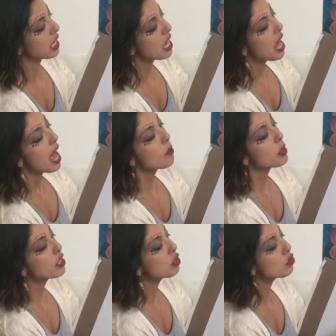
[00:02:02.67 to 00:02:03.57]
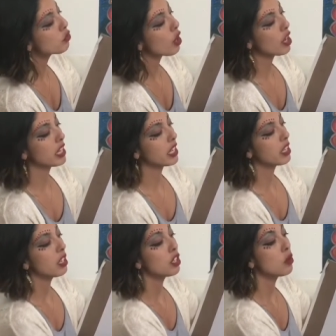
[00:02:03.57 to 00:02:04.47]
And when you're drawing it,
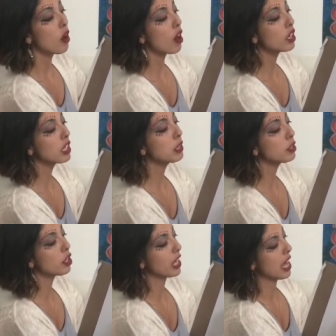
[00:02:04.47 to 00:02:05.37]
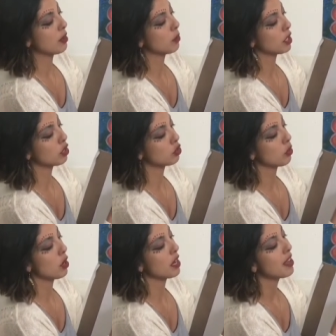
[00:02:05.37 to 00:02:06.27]
you are gonna look at what you're drawing,
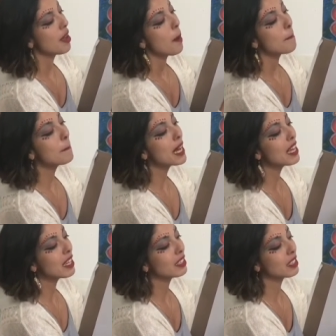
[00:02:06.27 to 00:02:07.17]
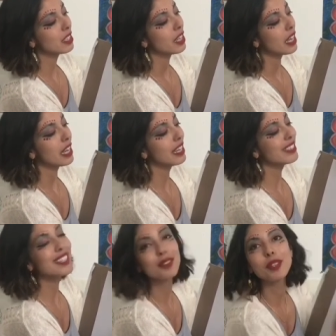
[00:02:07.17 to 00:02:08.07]
but it doesn't
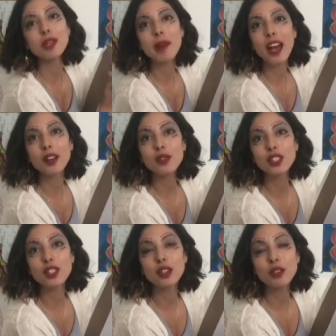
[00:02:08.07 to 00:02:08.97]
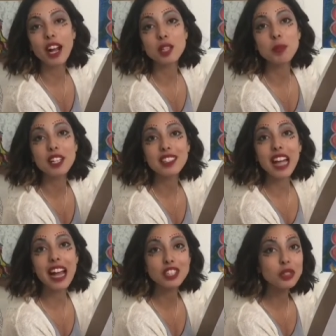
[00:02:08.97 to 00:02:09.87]
really matter if it's correct because as
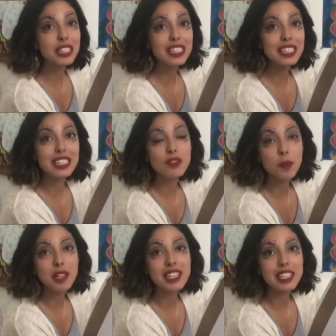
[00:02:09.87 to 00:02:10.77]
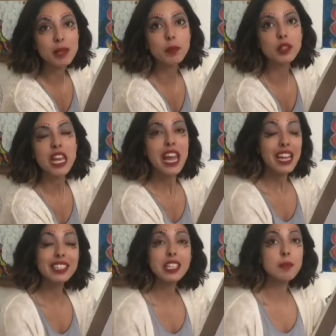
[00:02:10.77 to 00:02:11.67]
you guys can see from the examples, it's
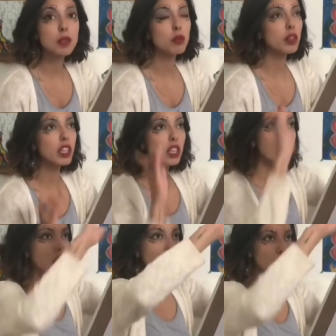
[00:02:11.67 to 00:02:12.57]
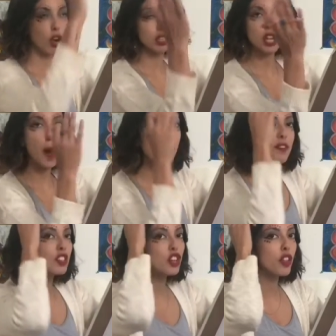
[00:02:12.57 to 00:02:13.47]
gonna be really on top of each
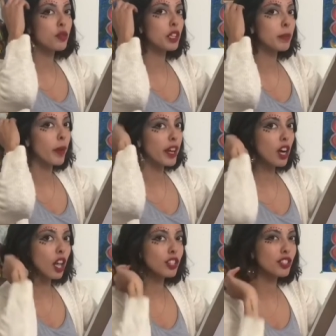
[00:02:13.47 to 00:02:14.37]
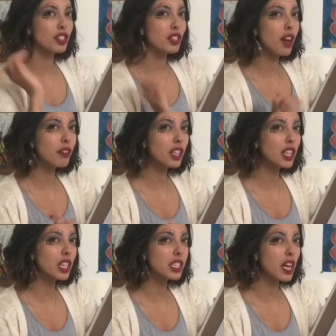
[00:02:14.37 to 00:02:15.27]
other, really bright colors, and you're not really gonna
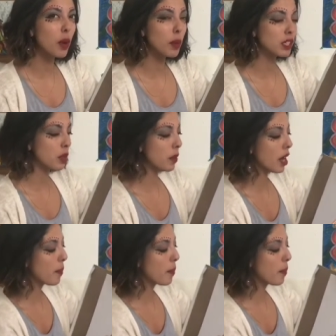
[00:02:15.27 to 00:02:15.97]
tell what's going on.